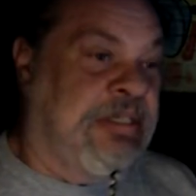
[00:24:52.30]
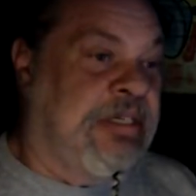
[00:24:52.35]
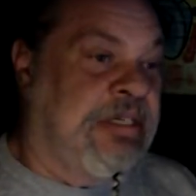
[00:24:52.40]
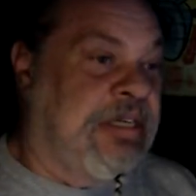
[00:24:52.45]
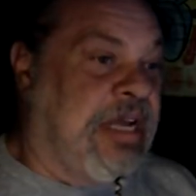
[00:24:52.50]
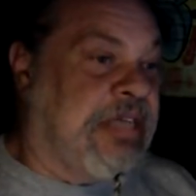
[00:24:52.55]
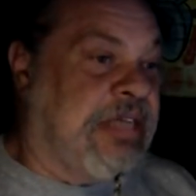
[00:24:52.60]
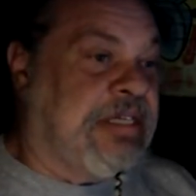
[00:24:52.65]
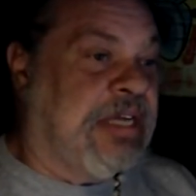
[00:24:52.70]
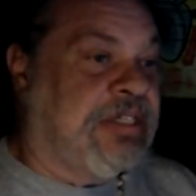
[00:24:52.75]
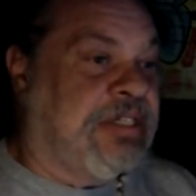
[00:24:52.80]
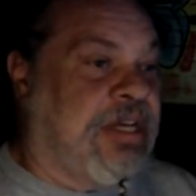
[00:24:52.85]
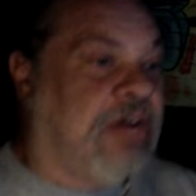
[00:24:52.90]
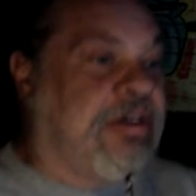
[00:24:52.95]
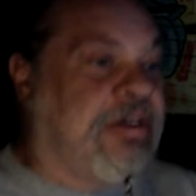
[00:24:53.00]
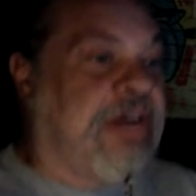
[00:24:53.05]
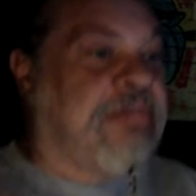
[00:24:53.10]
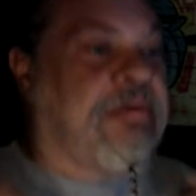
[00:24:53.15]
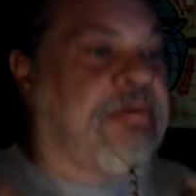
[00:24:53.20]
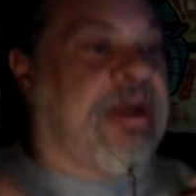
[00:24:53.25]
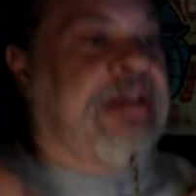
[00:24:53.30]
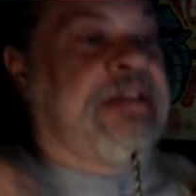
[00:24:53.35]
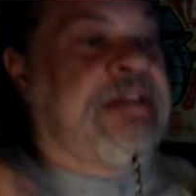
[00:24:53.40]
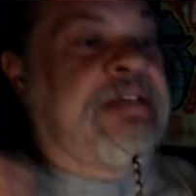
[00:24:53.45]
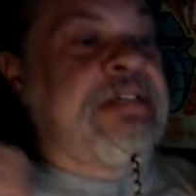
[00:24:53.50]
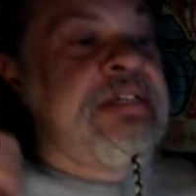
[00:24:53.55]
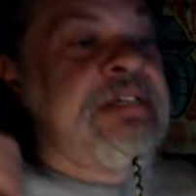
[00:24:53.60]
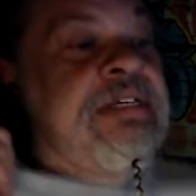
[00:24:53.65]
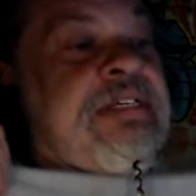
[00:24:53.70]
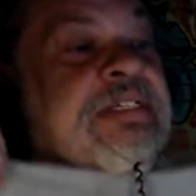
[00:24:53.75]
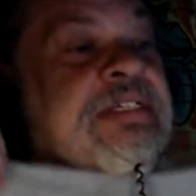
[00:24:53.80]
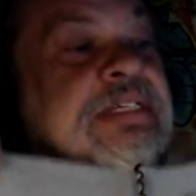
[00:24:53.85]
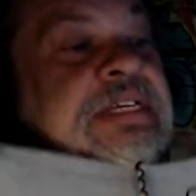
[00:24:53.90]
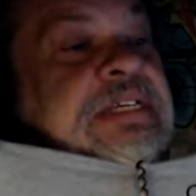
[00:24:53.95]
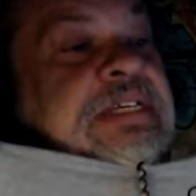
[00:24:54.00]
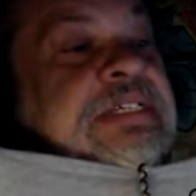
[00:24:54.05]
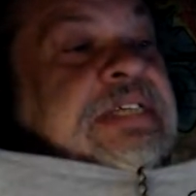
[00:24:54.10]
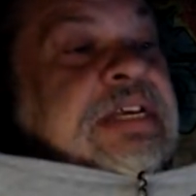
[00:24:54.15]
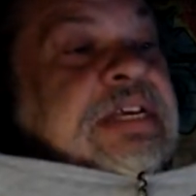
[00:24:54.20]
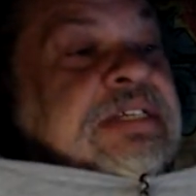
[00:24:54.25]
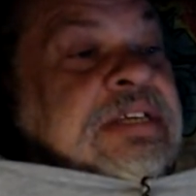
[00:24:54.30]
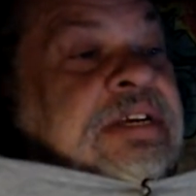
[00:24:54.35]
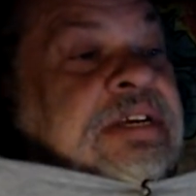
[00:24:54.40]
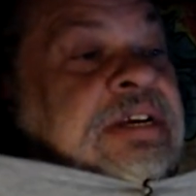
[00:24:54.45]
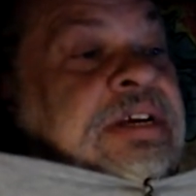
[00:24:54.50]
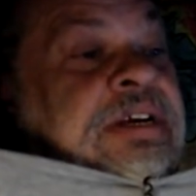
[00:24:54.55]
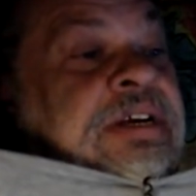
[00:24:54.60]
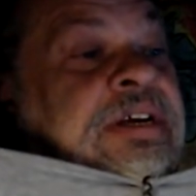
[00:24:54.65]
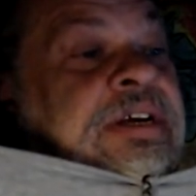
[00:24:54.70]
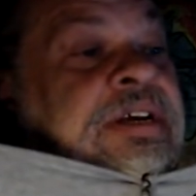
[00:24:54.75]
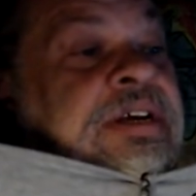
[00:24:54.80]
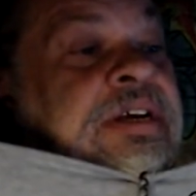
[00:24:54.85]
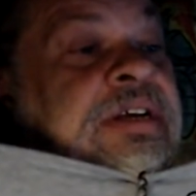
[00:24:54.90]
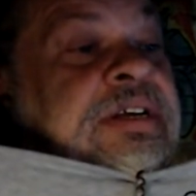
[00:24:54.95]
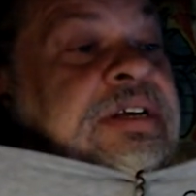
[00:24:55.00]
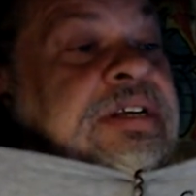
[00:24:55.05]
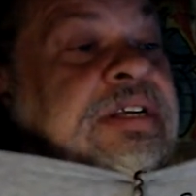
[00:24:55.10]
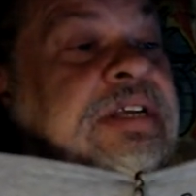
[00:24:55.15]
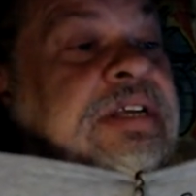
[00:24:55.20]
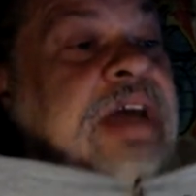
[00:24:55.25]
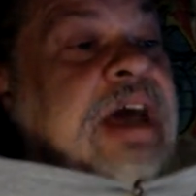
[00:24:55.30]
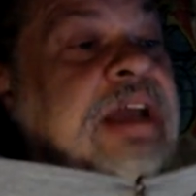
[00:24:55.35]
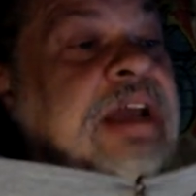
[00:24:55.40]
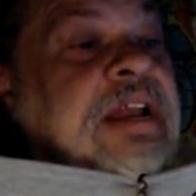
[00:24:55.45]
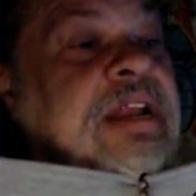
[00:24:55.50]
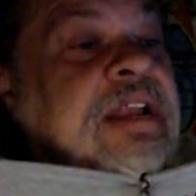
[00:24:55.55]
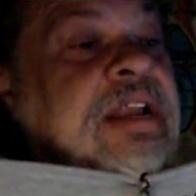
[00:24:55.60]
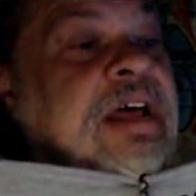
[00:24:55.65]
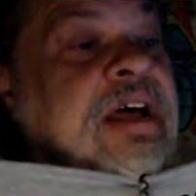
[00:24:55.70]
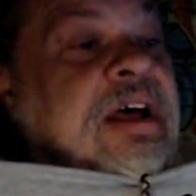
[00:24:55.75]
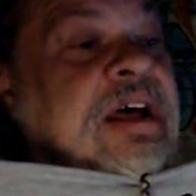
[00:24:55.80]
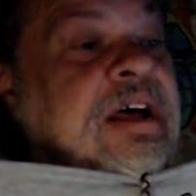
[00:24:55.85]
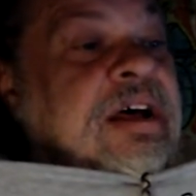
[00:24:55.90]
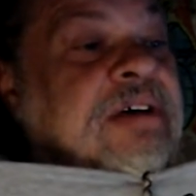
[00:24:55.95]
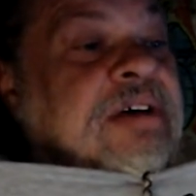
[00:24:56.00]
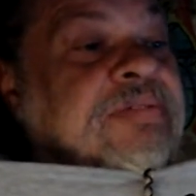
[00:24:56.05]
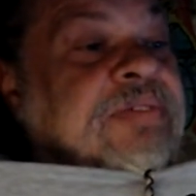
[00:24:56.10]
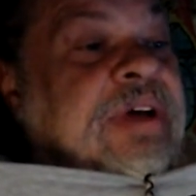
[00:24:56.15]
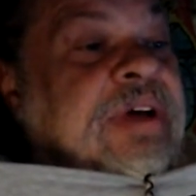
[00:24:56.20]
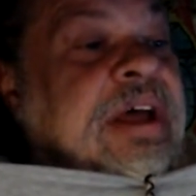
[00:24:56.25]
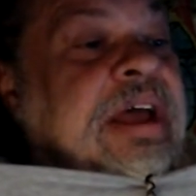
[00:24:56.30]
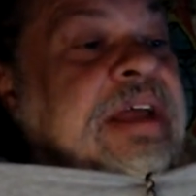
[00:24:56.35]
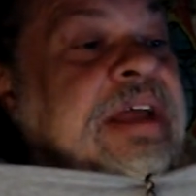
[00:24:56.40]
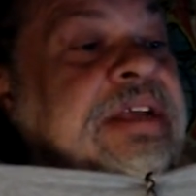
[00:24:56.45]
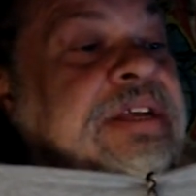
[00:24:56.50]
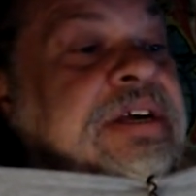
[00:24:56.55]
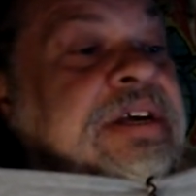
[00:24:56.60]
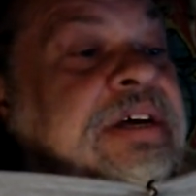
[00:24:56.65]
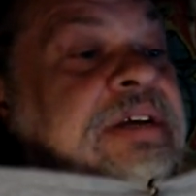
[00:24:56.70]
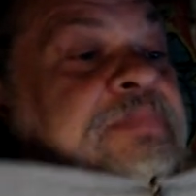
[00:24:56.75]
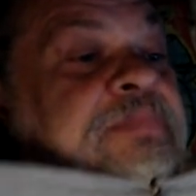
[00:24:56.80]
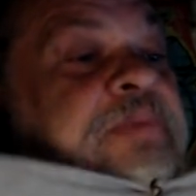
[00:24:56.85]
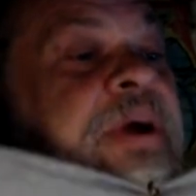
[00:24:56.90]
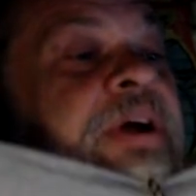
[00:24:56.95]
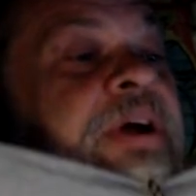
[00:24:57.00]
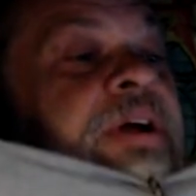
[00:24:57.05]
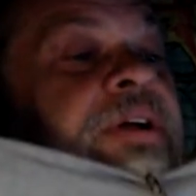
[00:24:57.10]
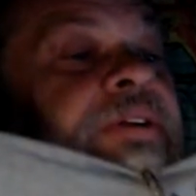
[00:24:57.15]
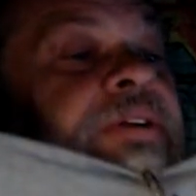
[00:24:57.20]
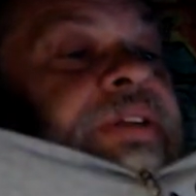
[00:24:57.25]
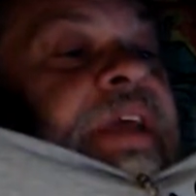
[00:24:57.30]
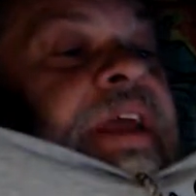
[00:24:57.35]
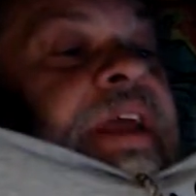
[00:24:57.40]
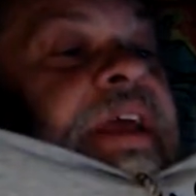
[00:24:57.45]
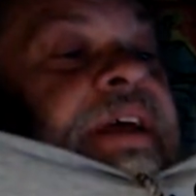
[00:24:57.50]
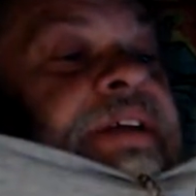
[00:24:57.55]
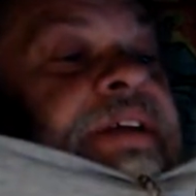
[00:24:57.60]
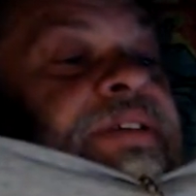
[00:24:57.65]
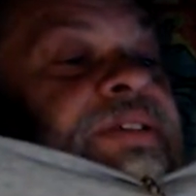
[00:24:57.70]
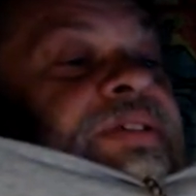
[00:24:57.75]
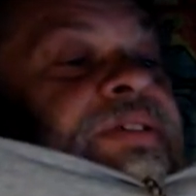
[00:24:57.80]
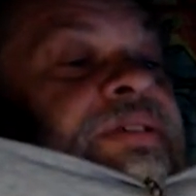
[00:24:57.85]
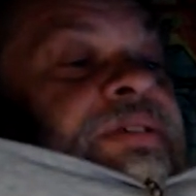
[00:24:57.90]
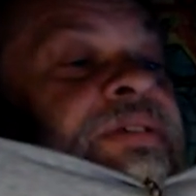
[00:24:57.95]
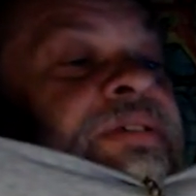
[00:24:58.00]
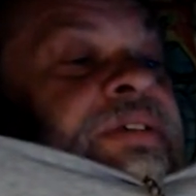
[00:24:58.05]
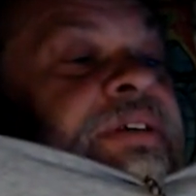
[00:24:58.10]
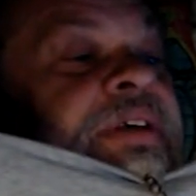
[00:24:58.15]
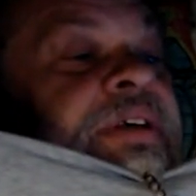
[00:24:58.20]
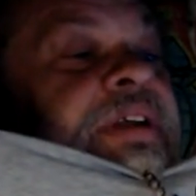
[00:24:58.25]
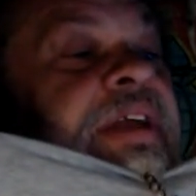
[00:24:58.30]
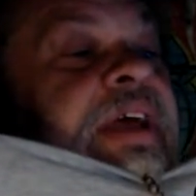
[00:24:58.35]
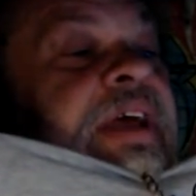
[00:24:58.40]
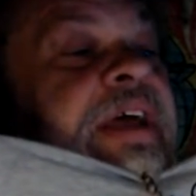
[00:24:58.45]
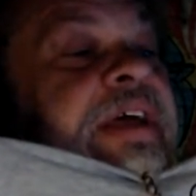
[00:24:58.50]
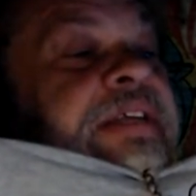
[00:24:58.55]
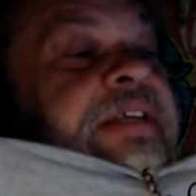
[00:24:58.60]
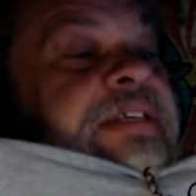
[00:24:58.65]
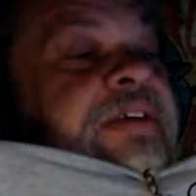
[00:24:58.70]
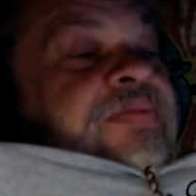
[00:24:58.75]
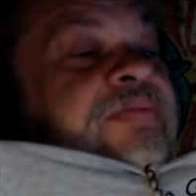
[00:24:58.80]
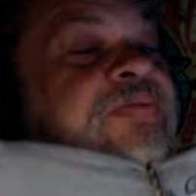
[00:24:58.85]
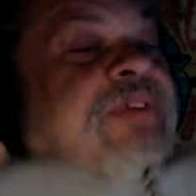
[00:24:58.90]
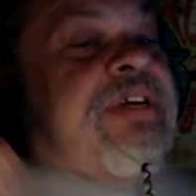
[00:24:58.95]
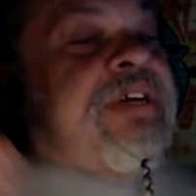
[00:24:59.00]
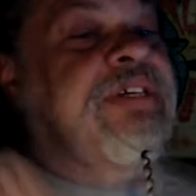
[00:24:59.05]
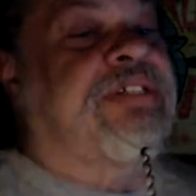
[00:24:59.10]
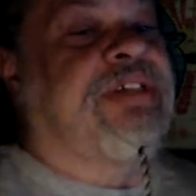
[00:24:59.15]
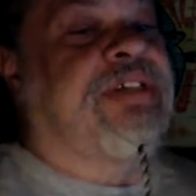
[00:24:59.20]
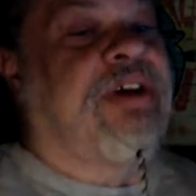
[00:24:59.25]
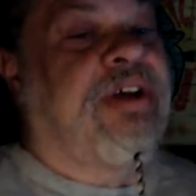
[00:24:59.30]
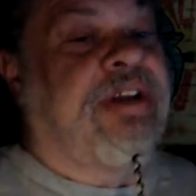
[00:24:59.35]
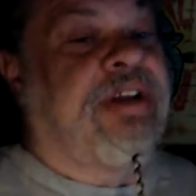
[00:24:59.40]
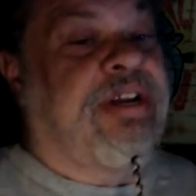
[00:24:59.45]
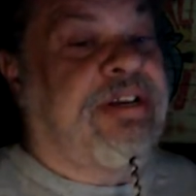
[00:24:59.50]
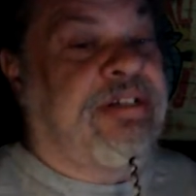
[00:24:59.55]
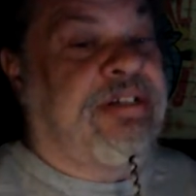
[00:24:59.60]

Yes, I showed everybody. See, it says, gotta love a good pole dance. And it has a fish on it.